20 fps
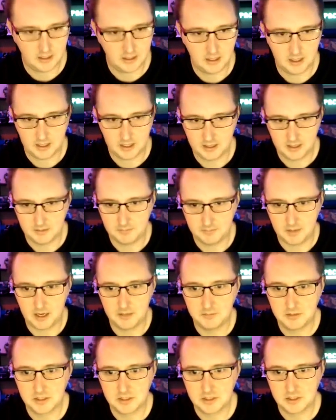
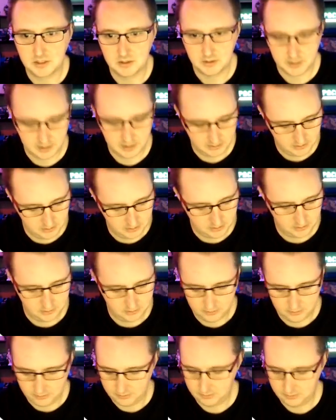I'm just going
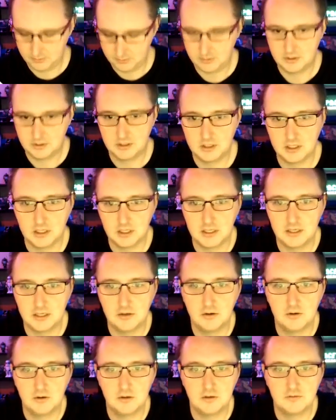to delete
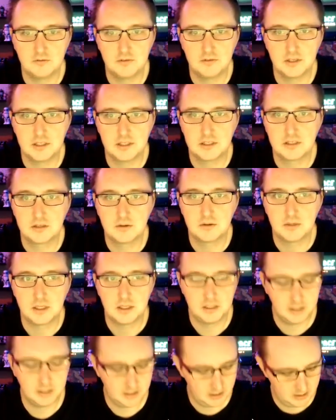all of this
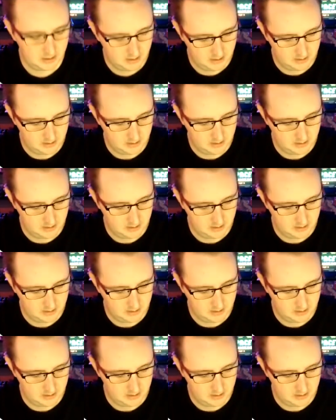quickly.